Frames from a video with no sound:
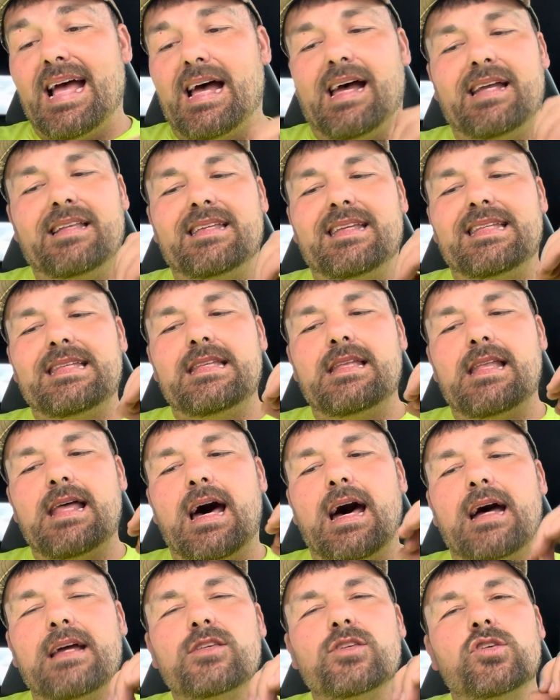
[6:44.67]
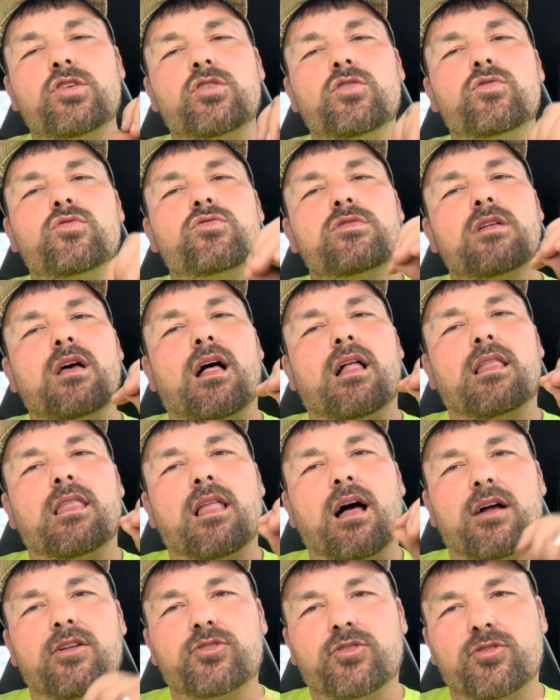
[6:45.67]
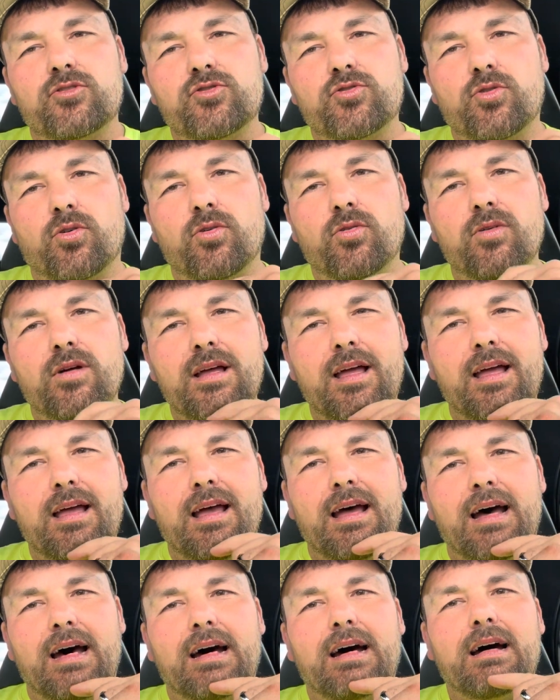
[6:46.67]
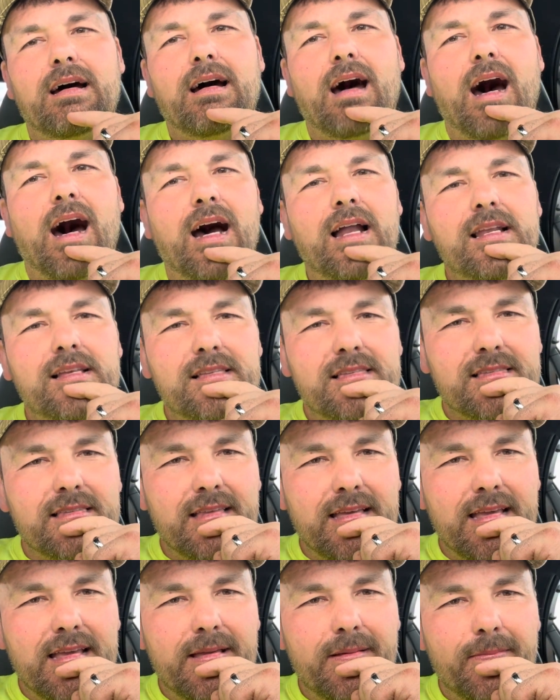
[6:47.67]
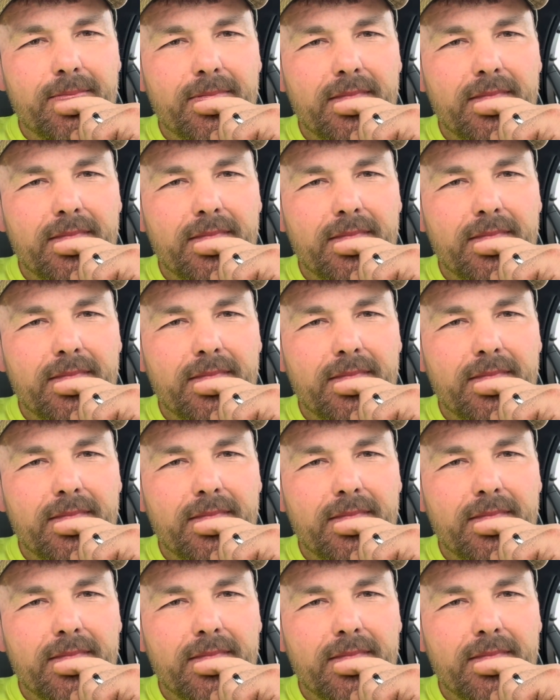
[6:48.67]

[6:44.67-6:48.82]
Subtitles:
I did not use launch control. Honestly,